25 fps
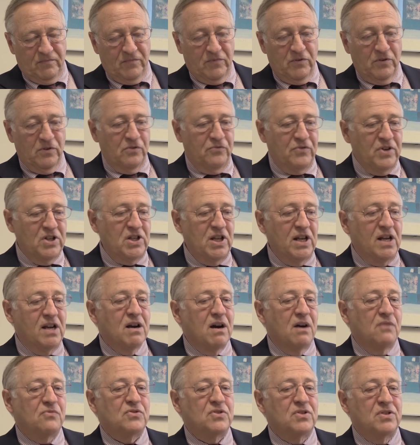
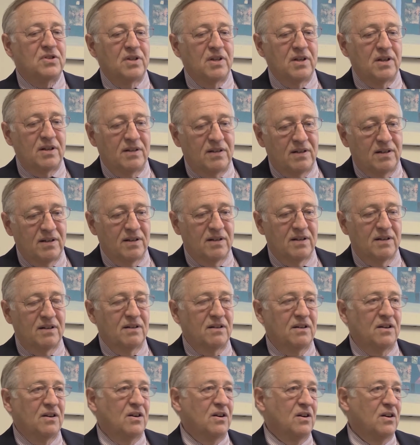fisticuffs
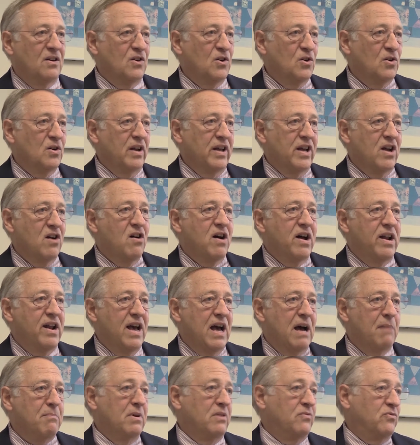that early on
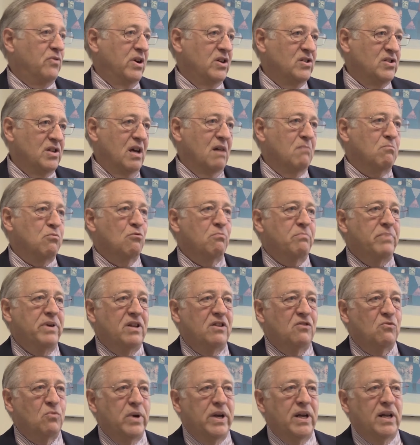happened, for example,
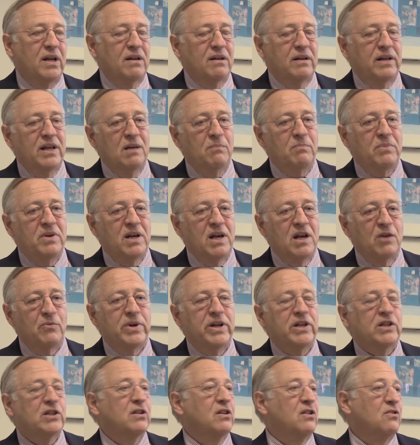between EPA
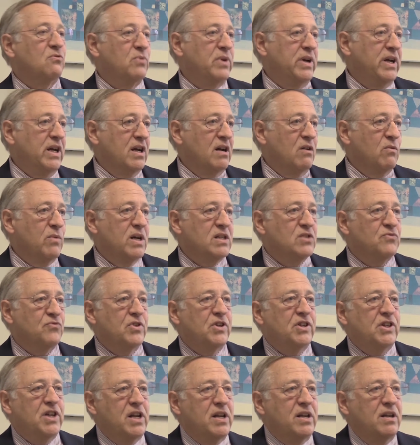Region 3 and West
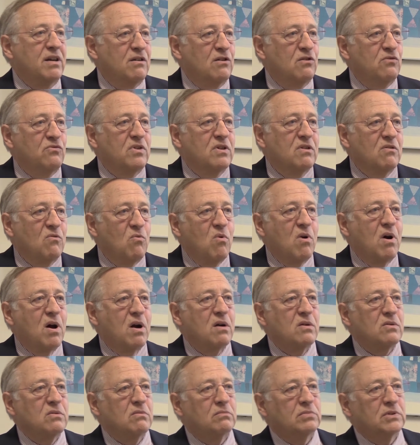Virginia over the
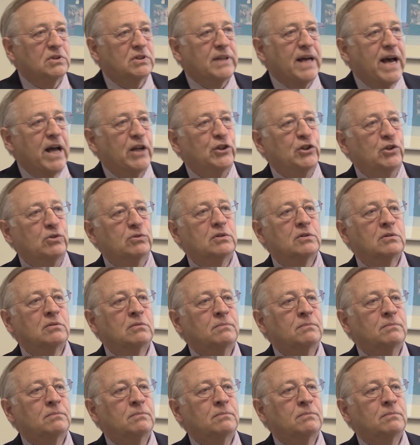water statutes.